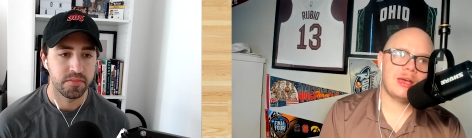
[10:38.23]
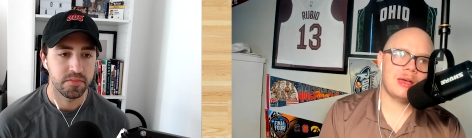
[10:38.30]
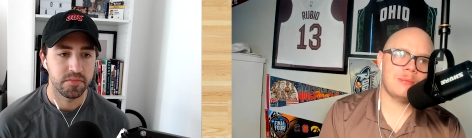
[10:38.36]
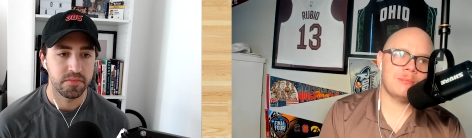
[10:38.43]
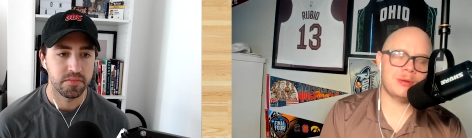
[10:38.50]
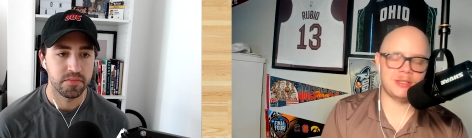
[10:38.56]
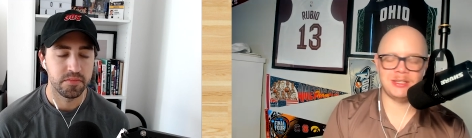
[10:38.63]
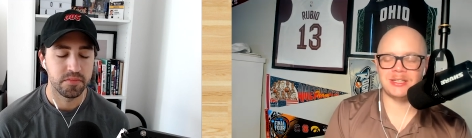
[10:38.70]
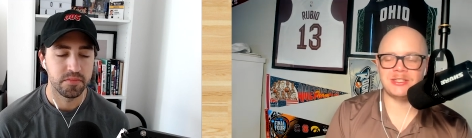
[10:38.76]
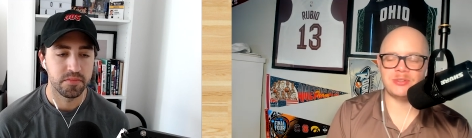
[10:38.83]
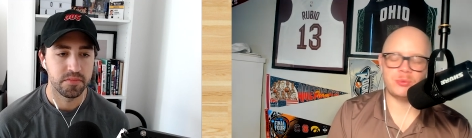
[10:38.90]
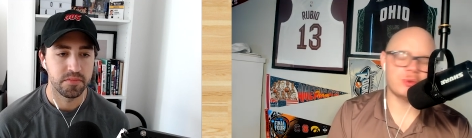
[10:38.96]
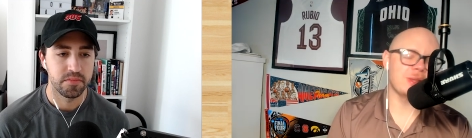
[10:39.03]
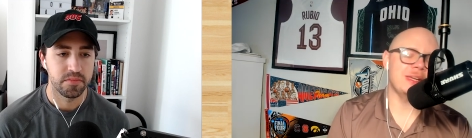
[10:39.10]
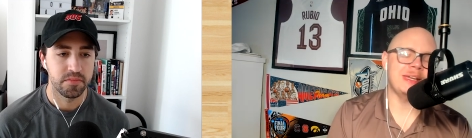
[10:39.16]
Speaker 1: but doesn't
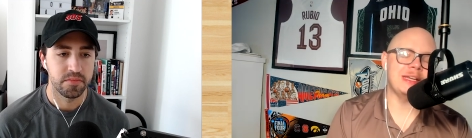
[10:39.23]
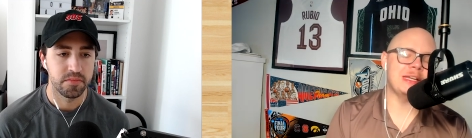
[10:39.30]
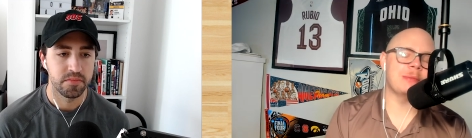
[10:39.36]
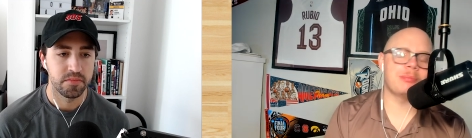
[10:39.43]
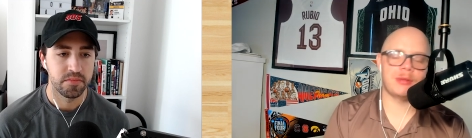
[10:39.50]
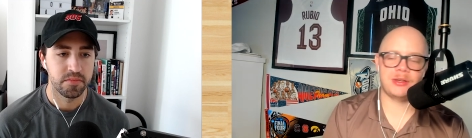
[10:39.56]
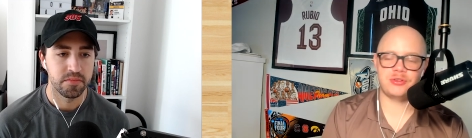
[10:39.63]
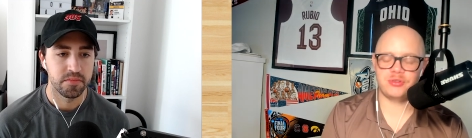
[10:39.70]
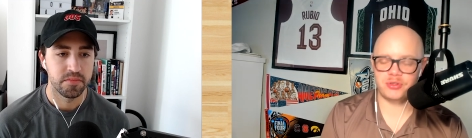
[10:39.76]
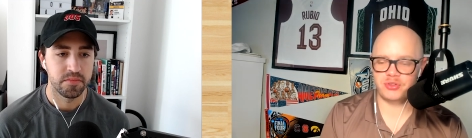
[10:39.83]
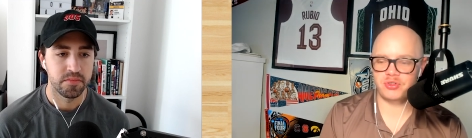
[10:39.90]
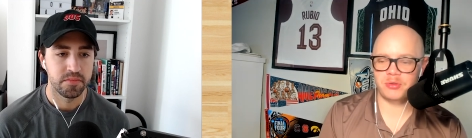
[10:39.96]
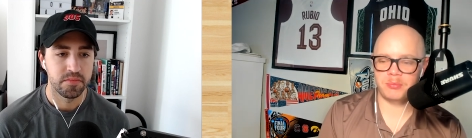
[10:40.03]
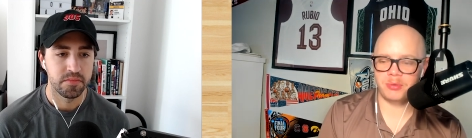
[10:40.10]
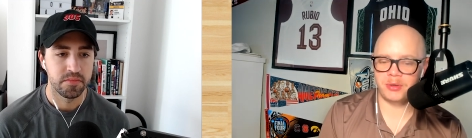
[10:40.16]
really need to play
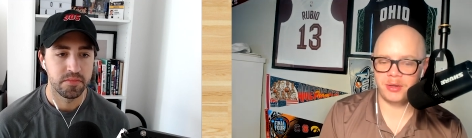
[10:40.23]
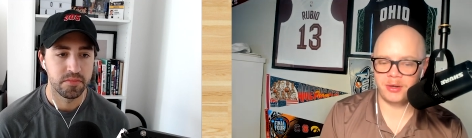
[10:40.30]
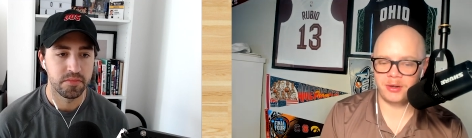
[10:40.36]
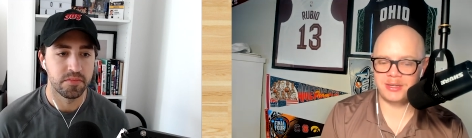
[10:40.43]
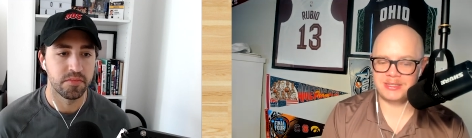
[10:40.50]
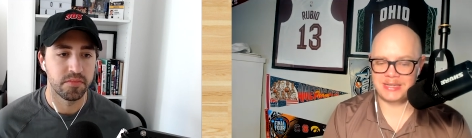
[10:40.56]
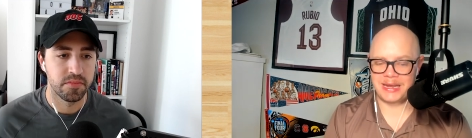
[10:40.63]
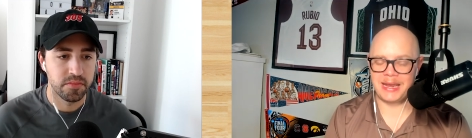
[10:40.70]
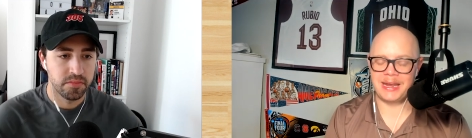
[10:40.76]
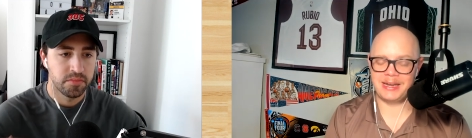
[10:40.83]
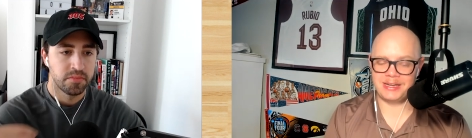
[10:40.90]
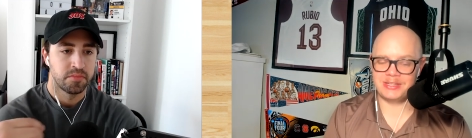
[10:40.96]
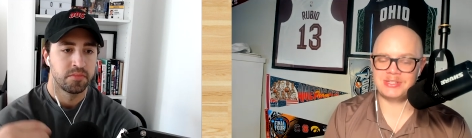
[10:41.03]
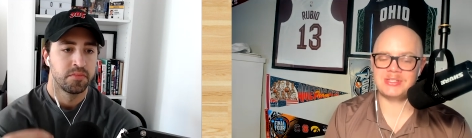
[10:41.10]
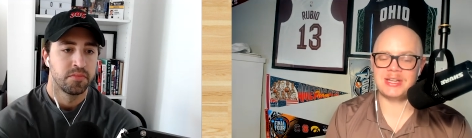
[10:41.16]
traditional point guard. as ant
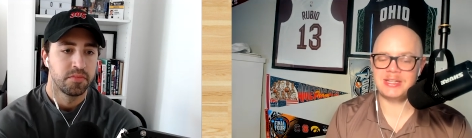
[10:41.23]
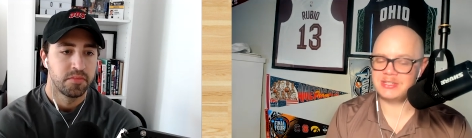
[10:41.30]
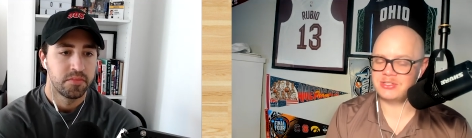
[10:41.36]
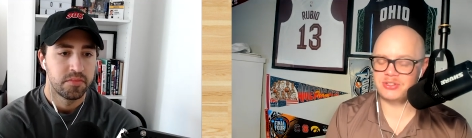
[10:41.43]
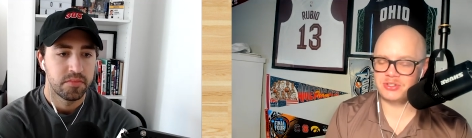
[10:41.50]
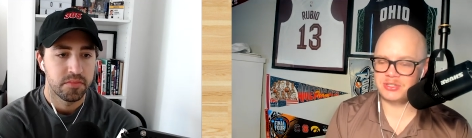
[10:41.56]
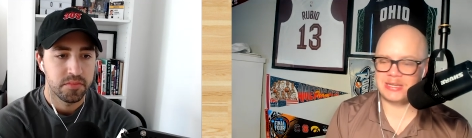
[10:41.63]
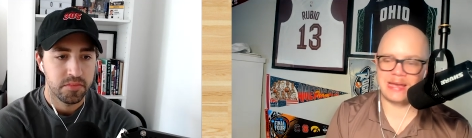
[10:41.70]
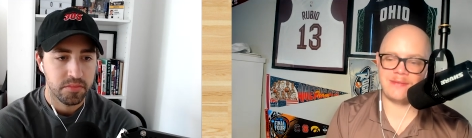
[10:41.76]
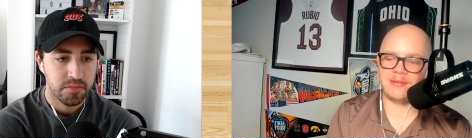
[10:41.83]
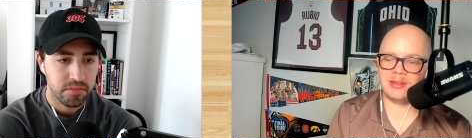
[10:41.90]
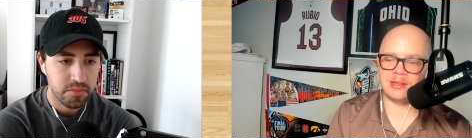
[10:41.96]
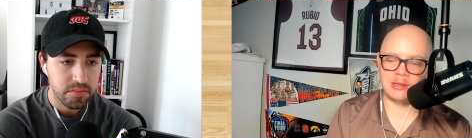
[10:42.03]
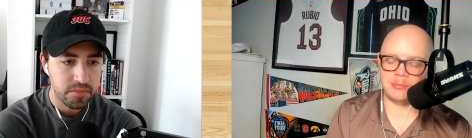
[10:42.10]
ascends to just having the